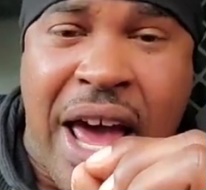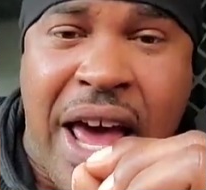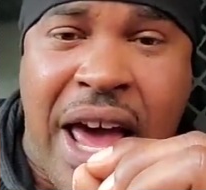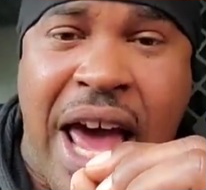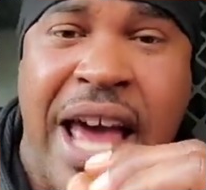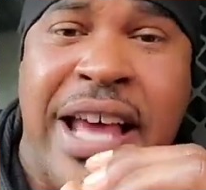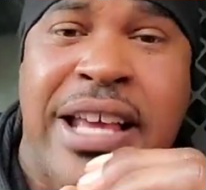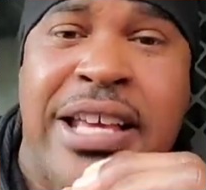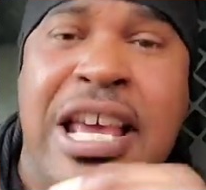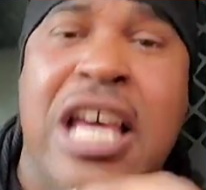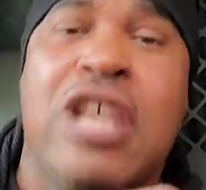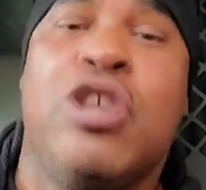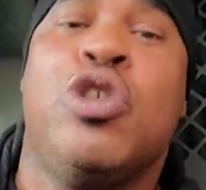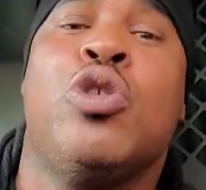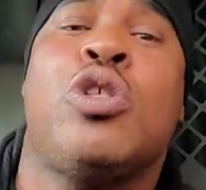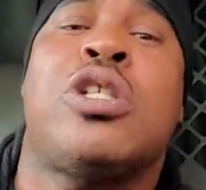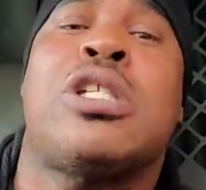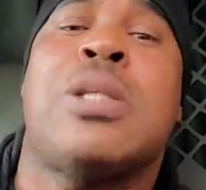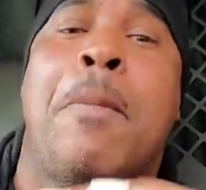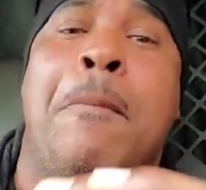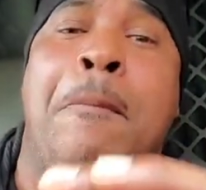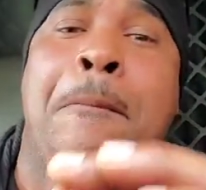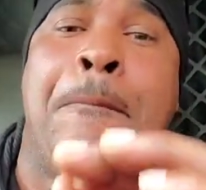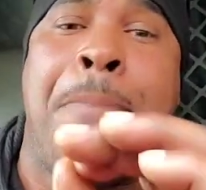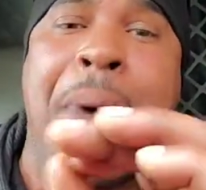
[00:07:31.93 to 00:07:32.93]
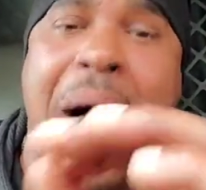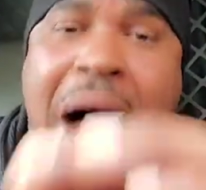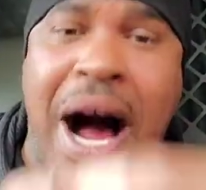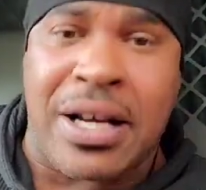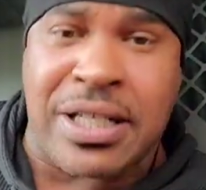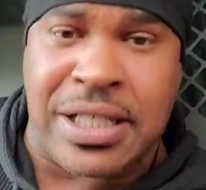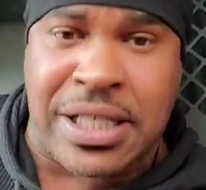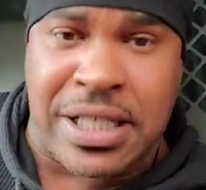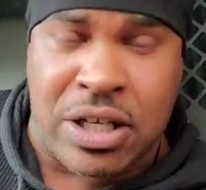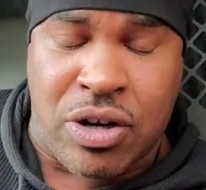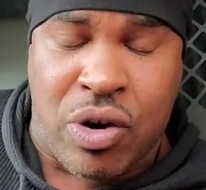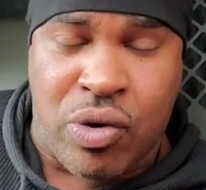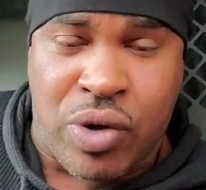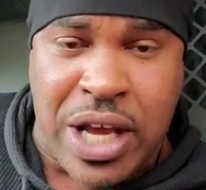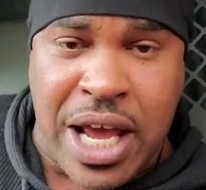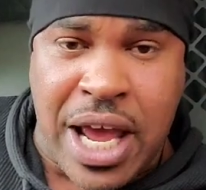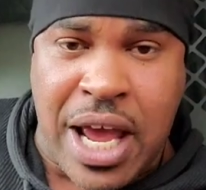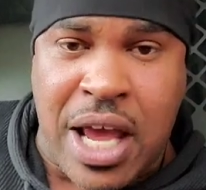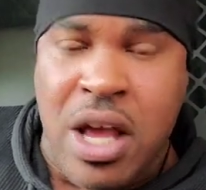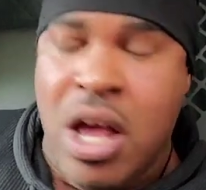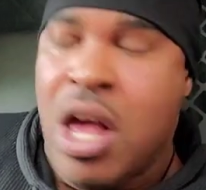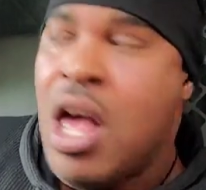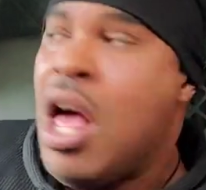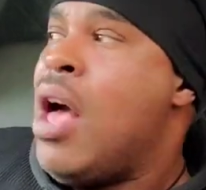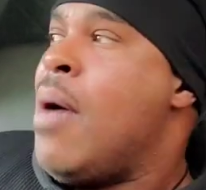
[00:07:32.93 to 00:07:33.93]
get used to boxing,
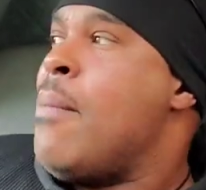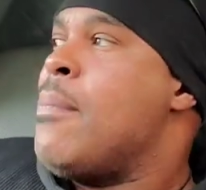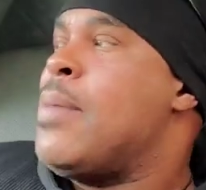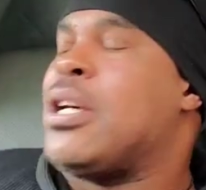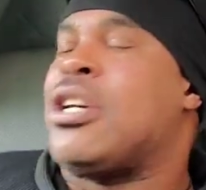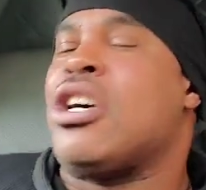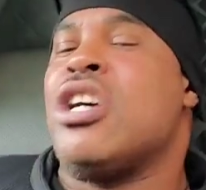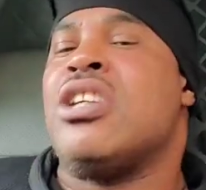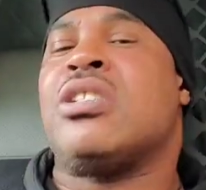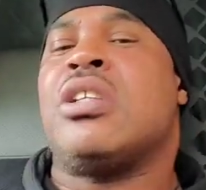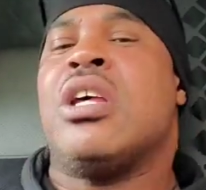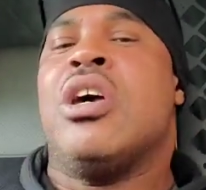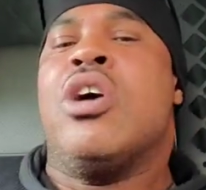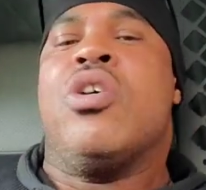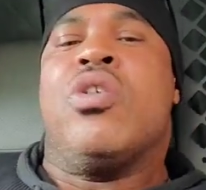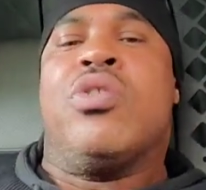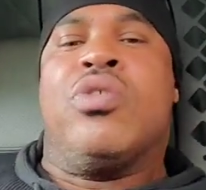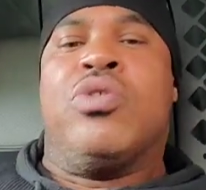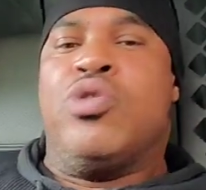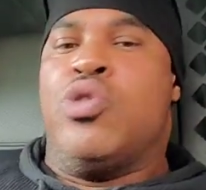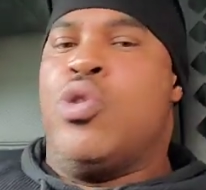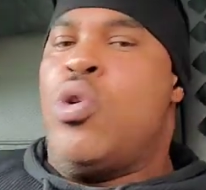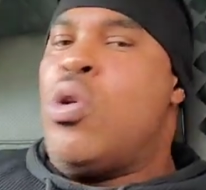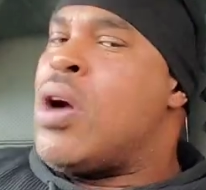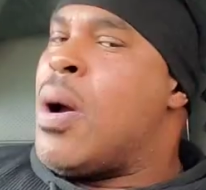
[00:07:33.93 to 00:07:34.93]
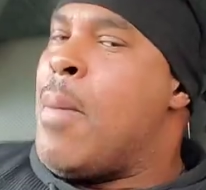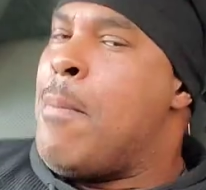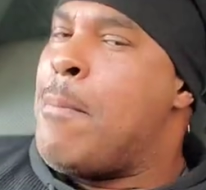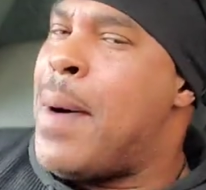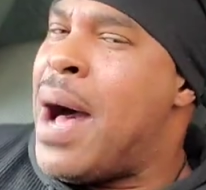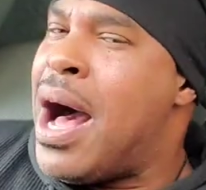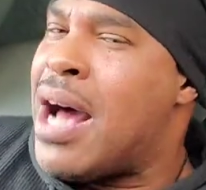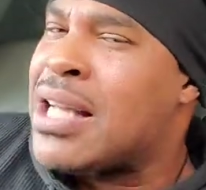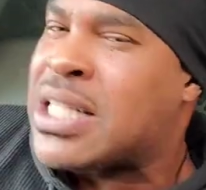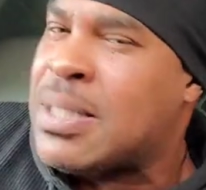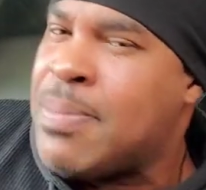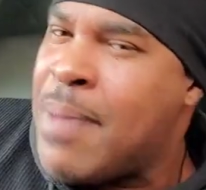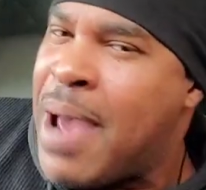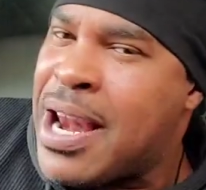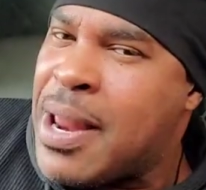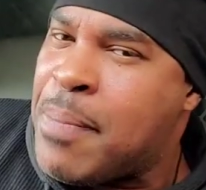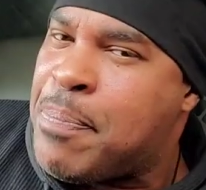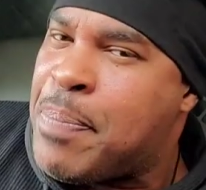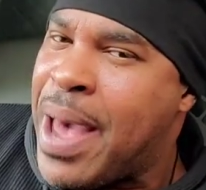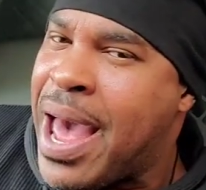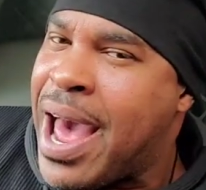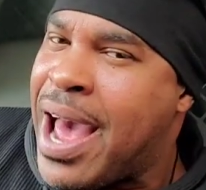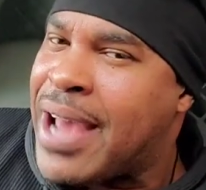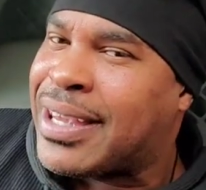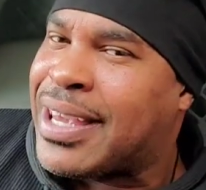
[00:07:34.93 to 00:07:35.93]
okay? Because you could box Manny
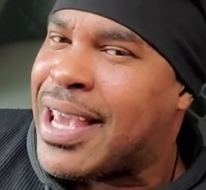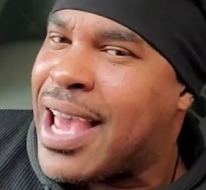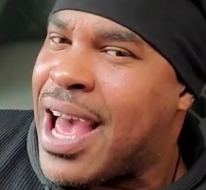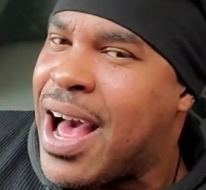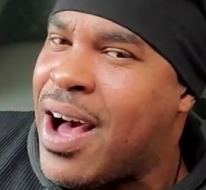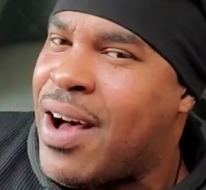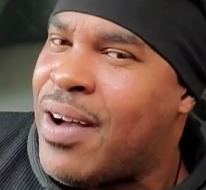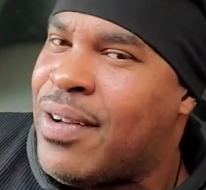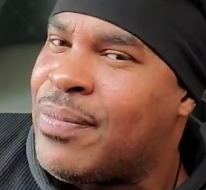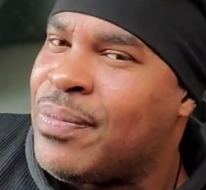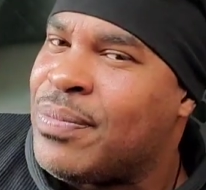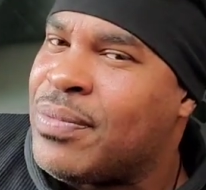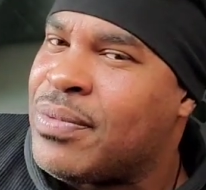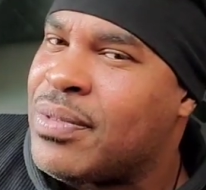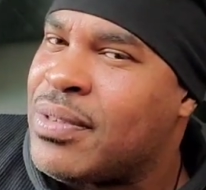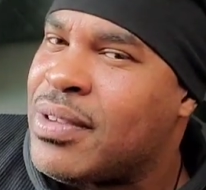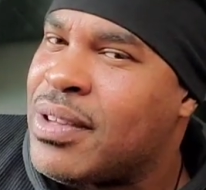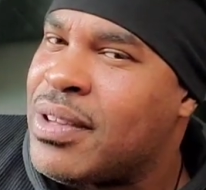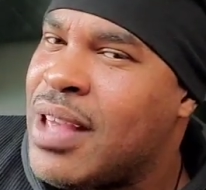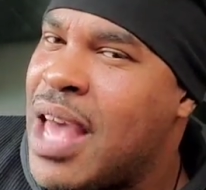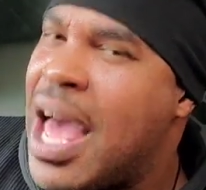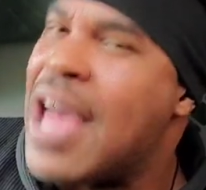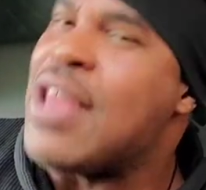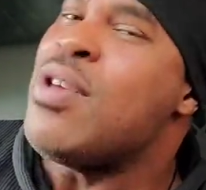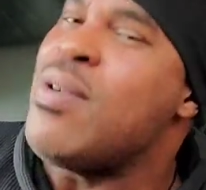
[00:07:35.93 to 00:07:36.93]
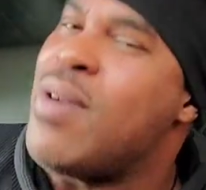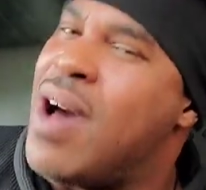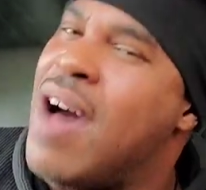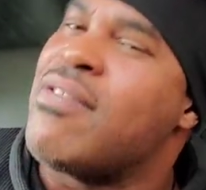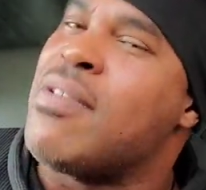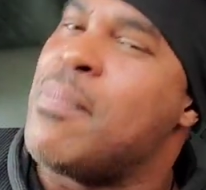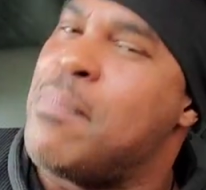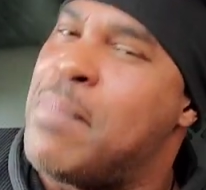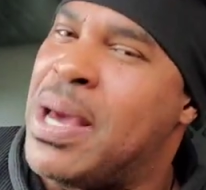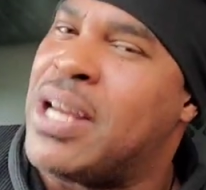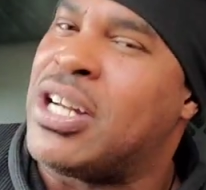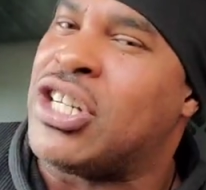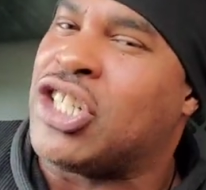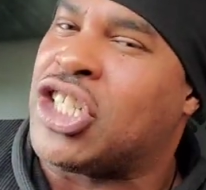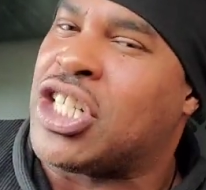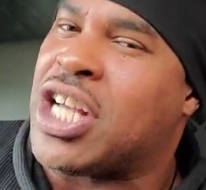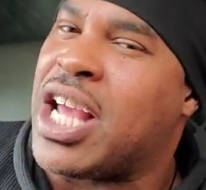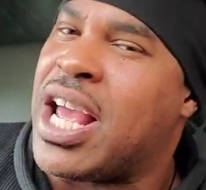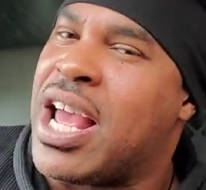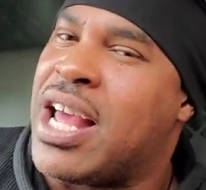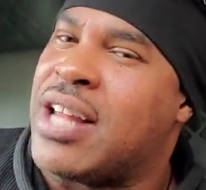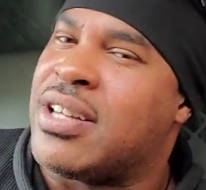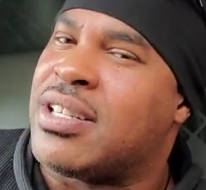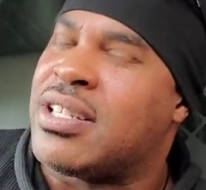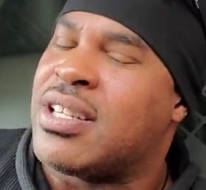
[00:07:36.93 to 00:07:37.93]
Pacquiao and you have a better
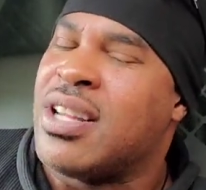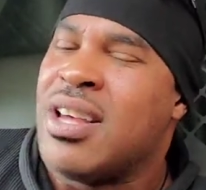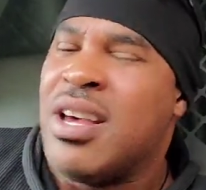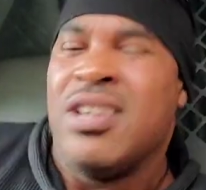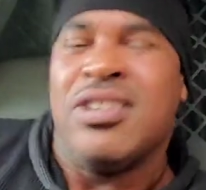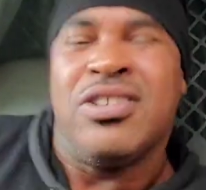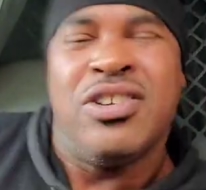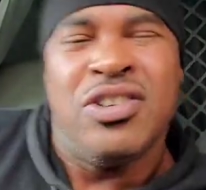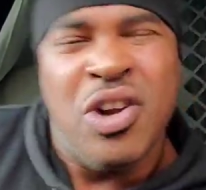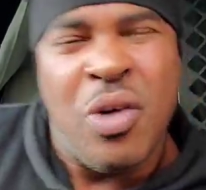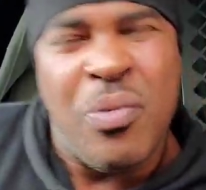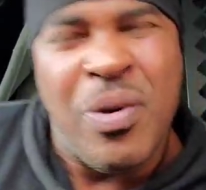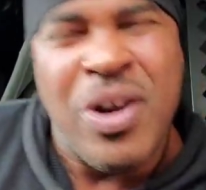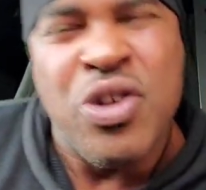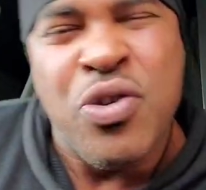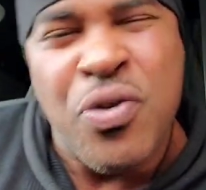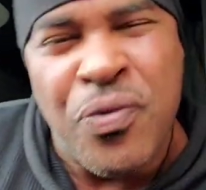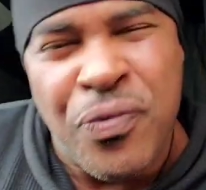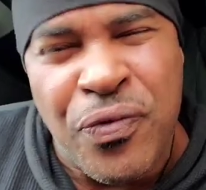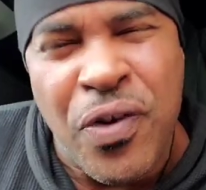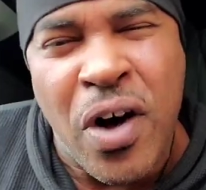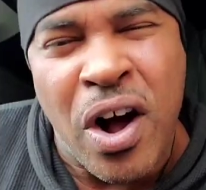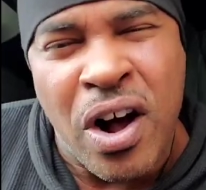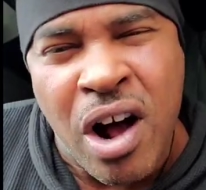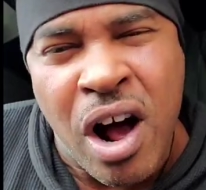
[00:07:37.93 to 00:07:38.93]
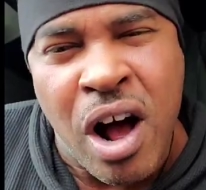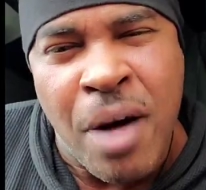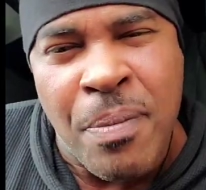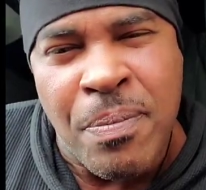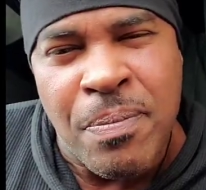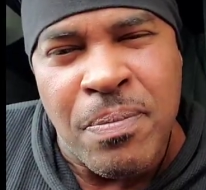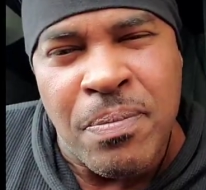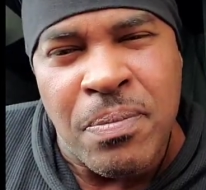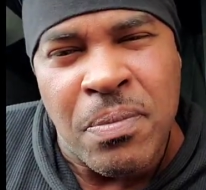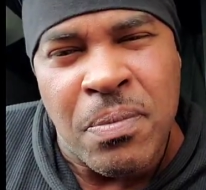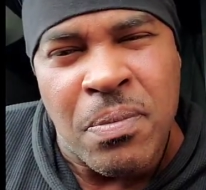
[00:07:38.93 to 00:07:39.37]
chance. You know where you fuck up?